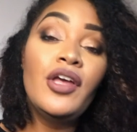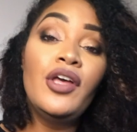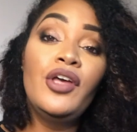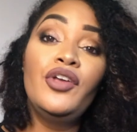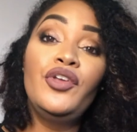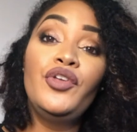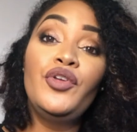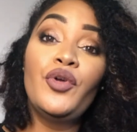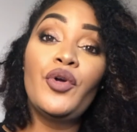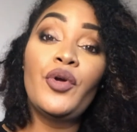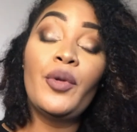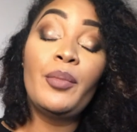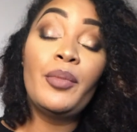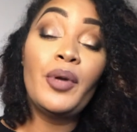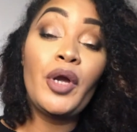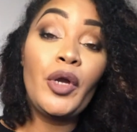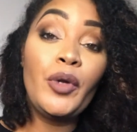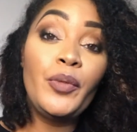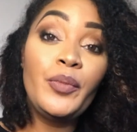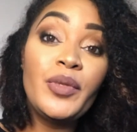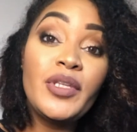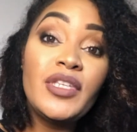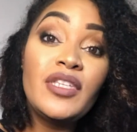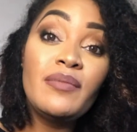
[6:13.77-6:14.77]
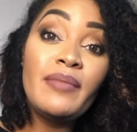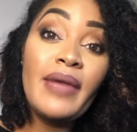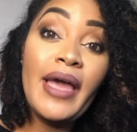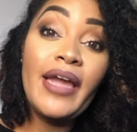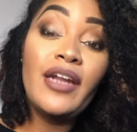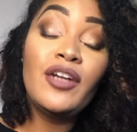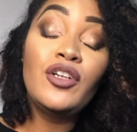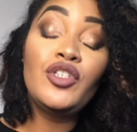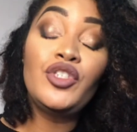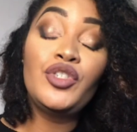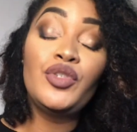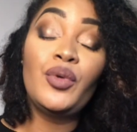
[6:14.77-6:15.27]
Your purpose
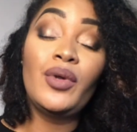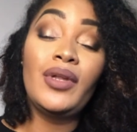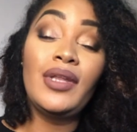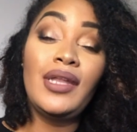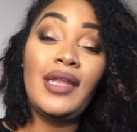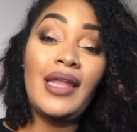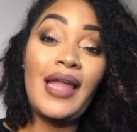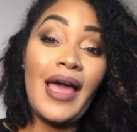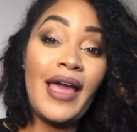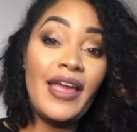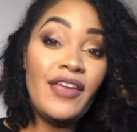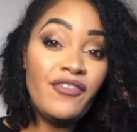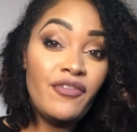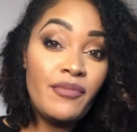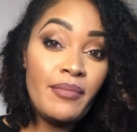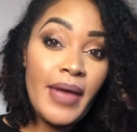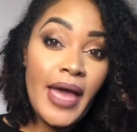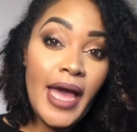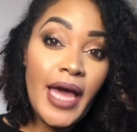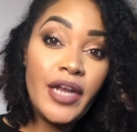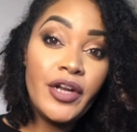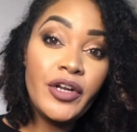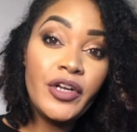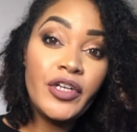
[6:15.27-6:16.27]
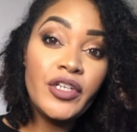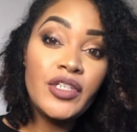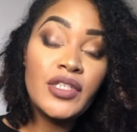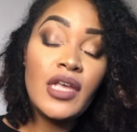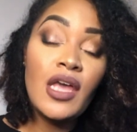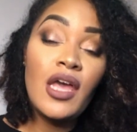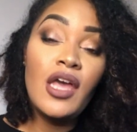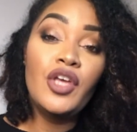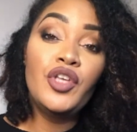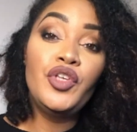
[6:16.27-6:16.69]
matters. Your life matters.